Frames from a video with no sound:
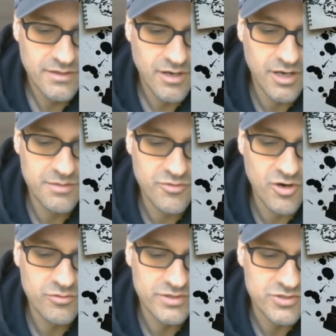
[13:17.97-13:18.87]

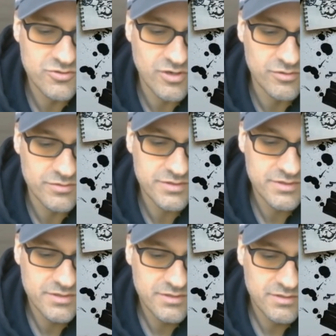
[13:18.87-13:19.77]
unbroken
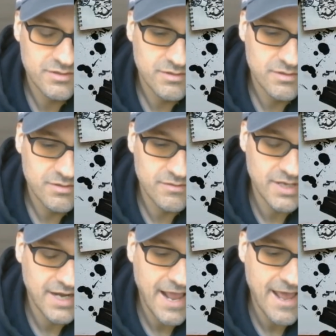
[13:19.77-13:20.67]
strokes
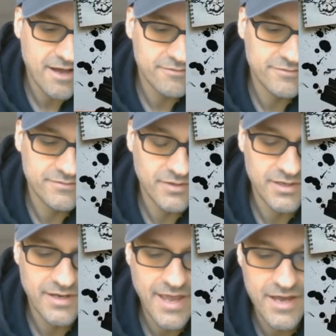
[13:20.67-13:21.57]
that have
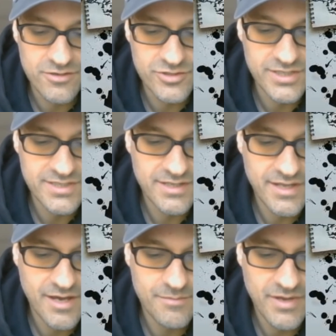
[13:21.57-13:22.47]
energy to
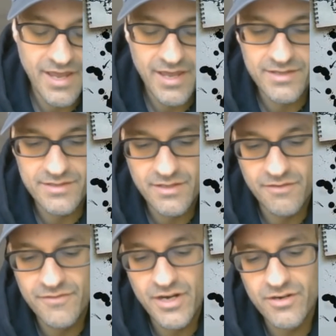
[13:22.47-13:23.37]
them and
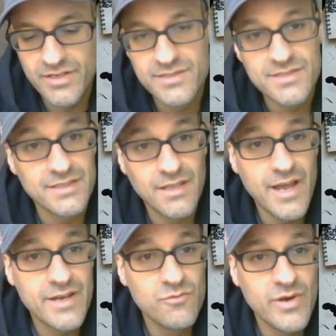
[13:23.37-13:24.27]
a variance in
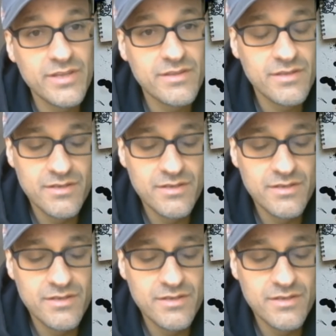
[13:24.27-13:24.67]
line width.